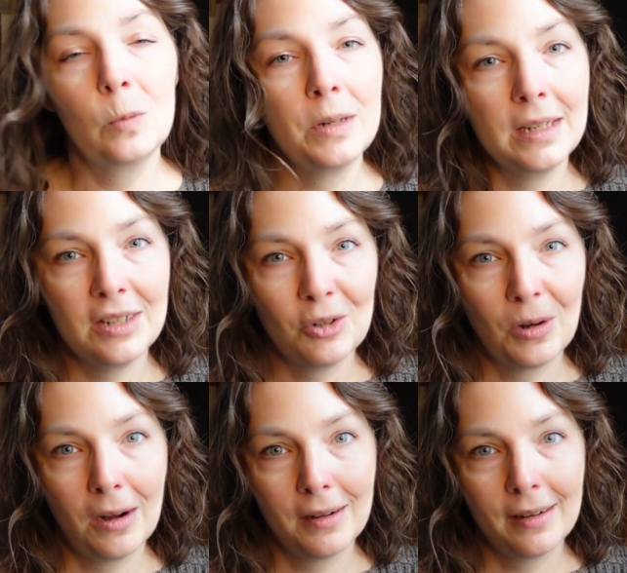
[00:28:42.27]
We Need Your
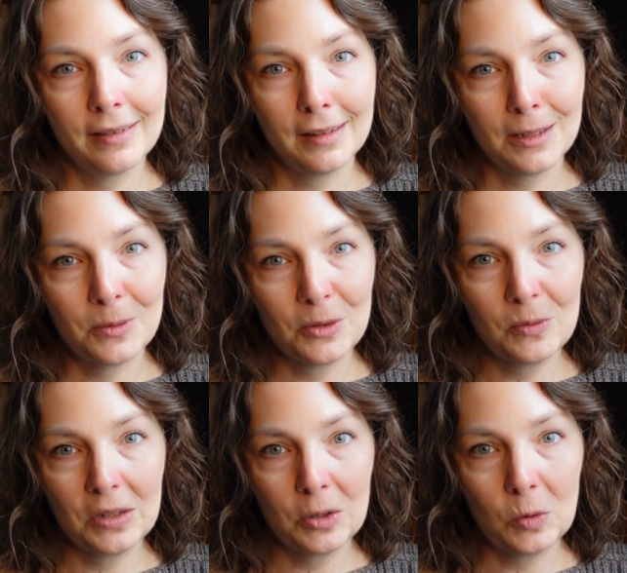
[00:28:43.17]
Art. I thought that was a
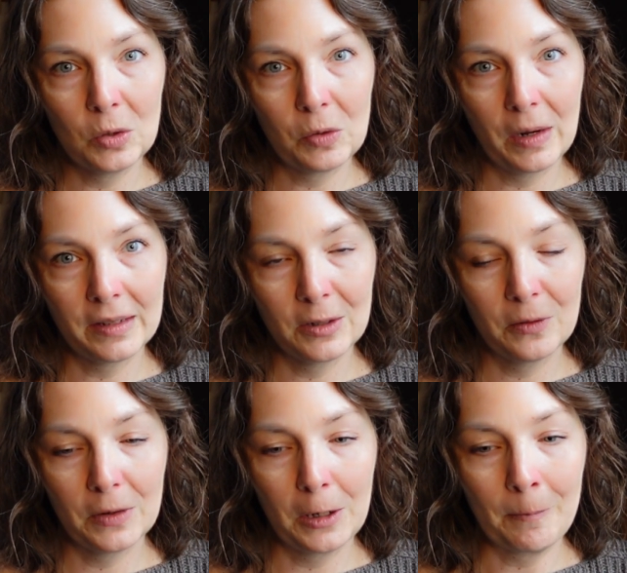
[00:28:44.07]
really cool
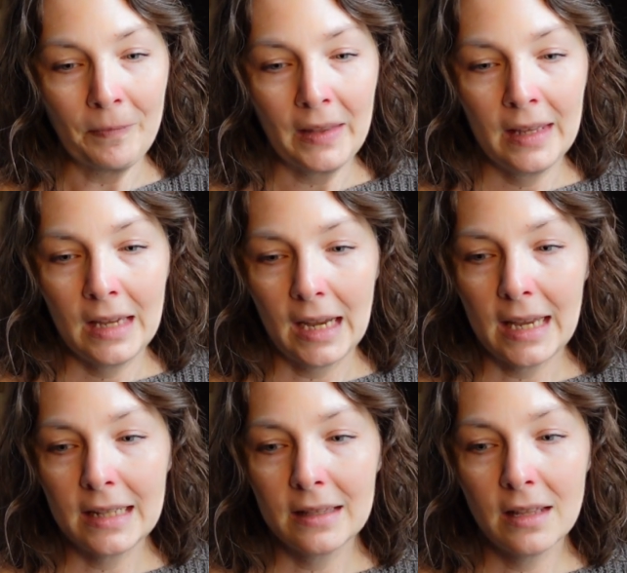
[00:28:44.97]
crossover,
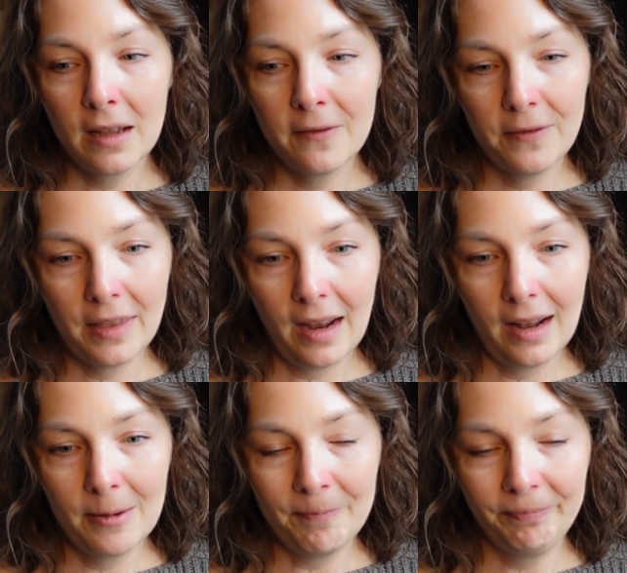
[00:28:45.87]
and love
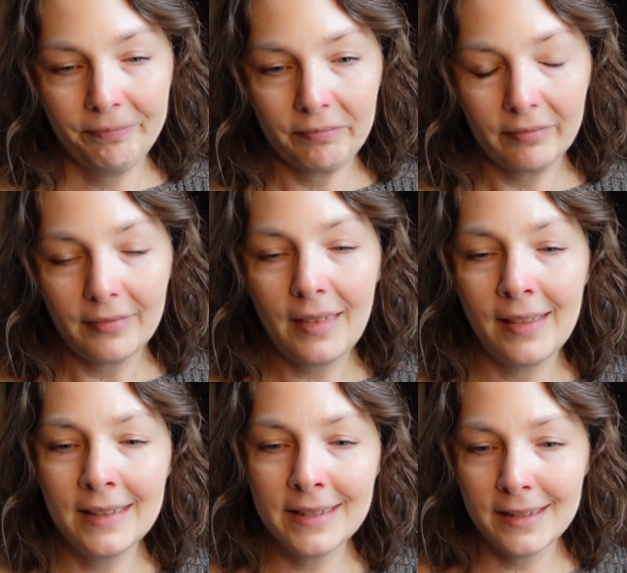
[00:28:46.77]
that
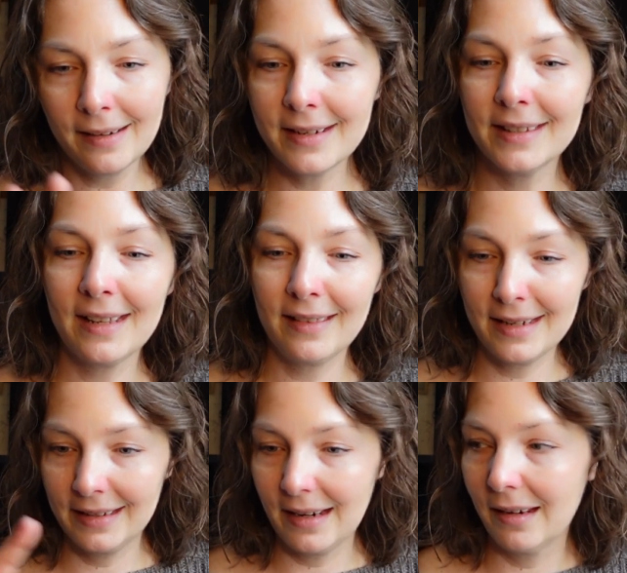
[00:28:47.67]
the studies that
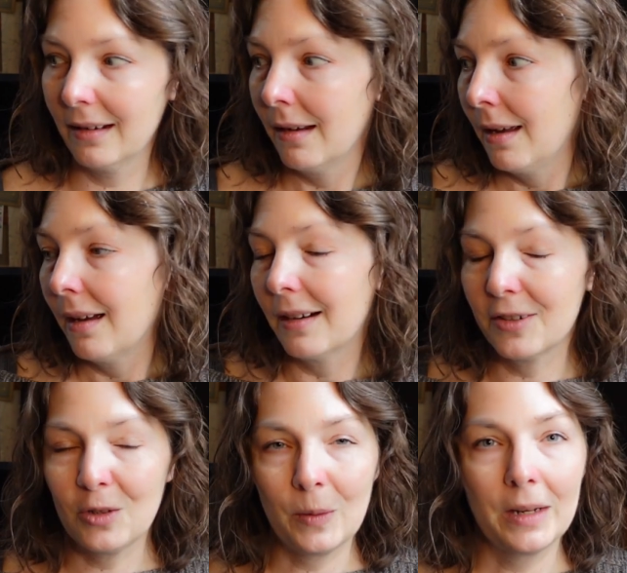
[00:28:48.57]
they did are
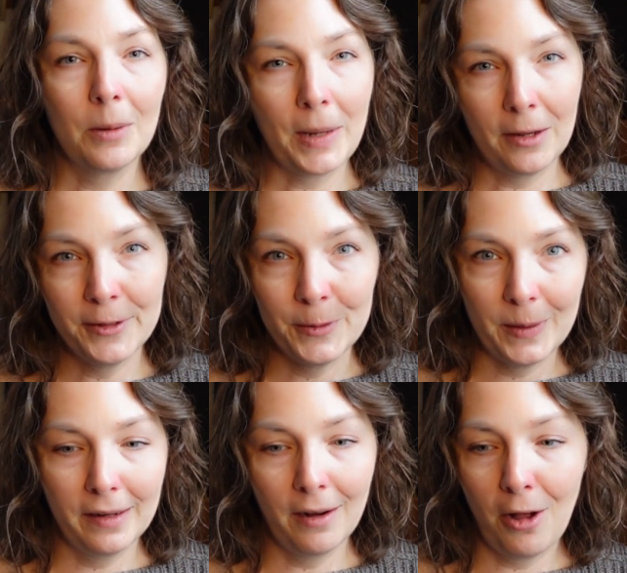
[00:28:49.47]
showing up
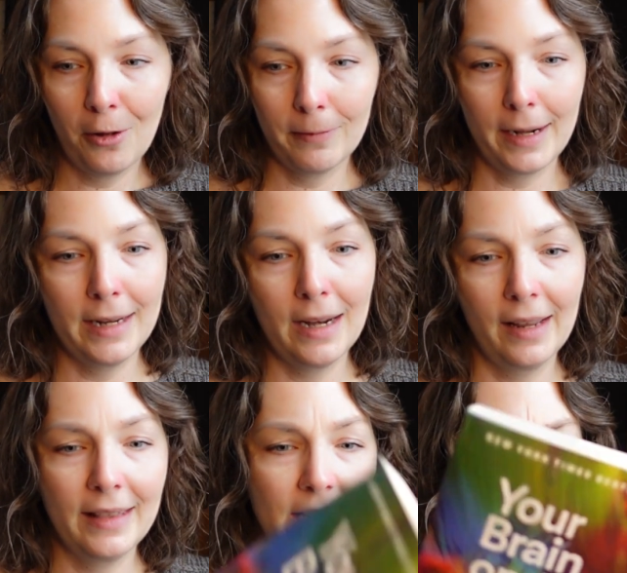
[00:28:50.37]
elsewhere already.
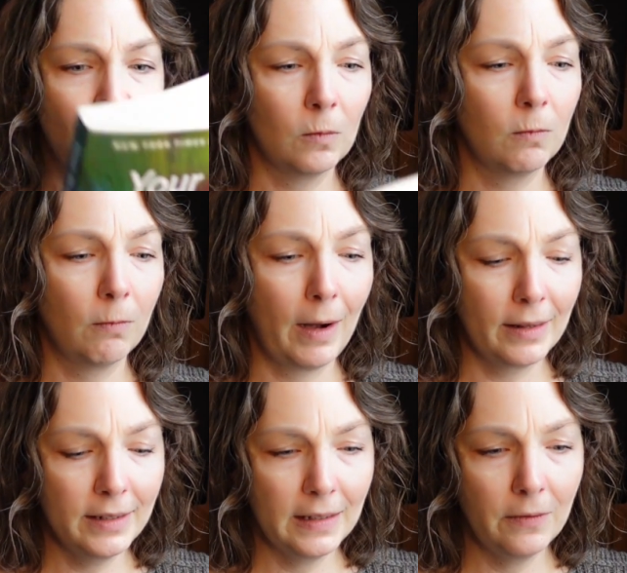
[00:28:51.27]
I think it's a
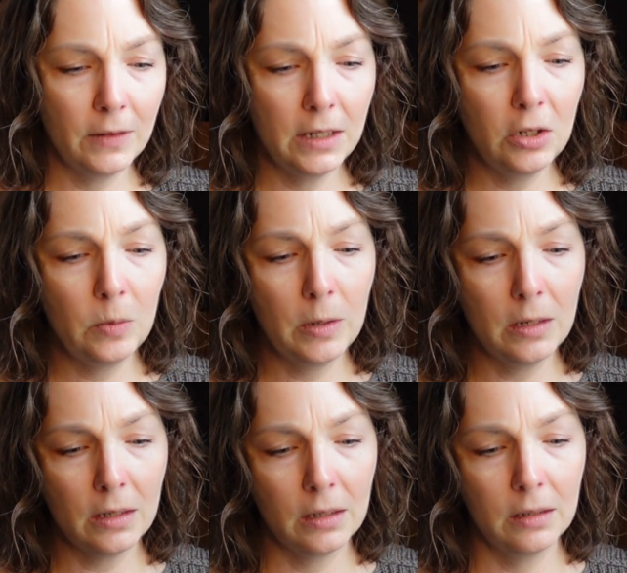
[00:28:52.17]
relatively new
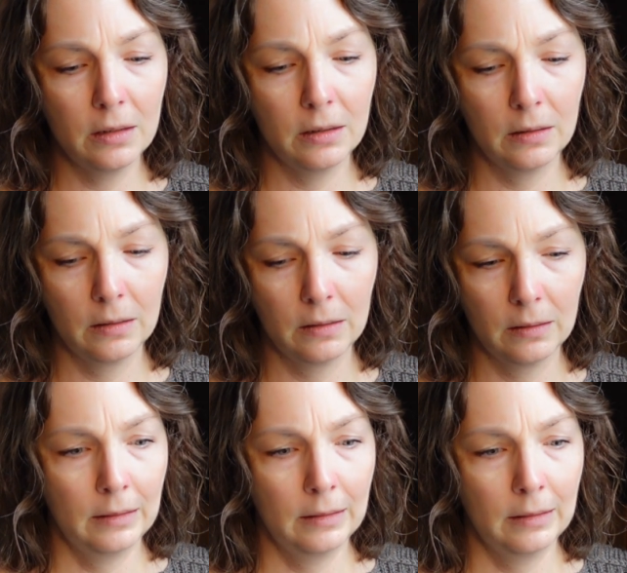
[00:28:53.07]
book,
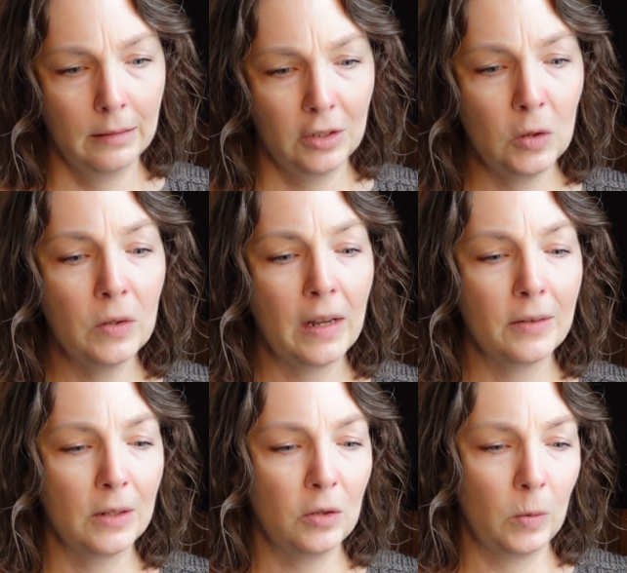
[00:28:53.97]

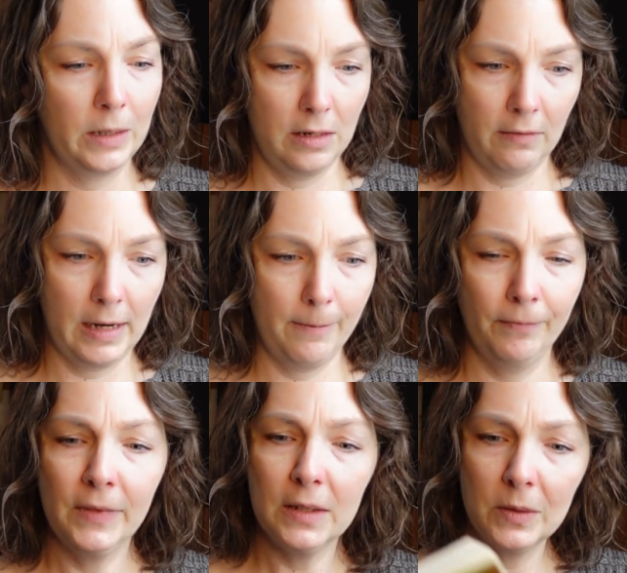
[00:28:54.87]
2023,
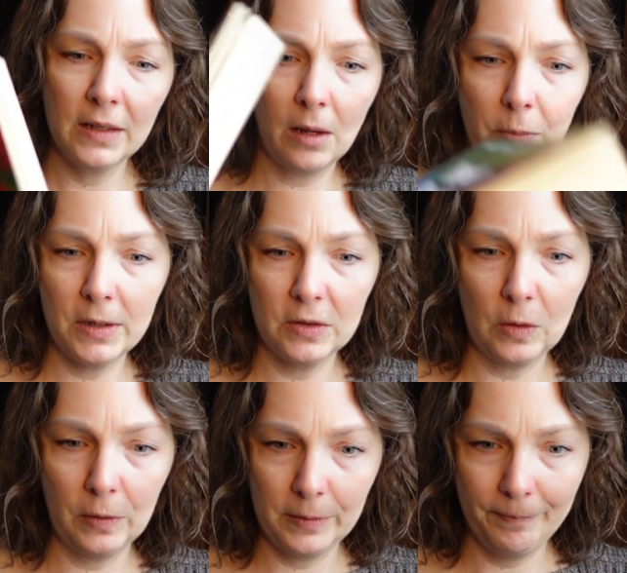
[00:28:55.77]
so it's a couple years
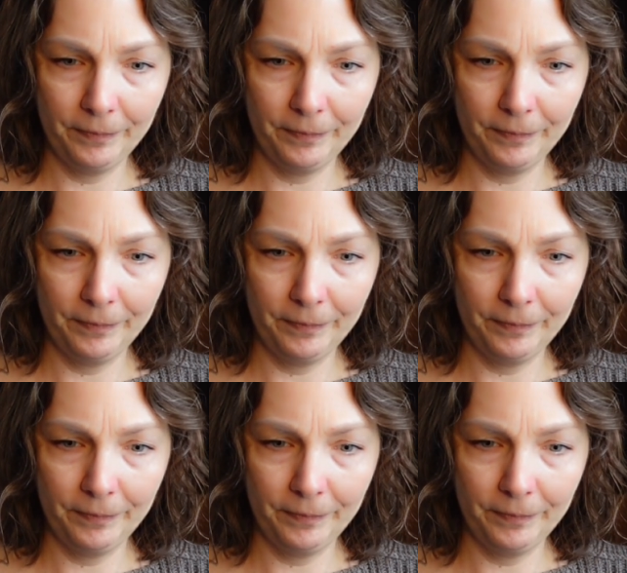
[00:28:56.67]
old.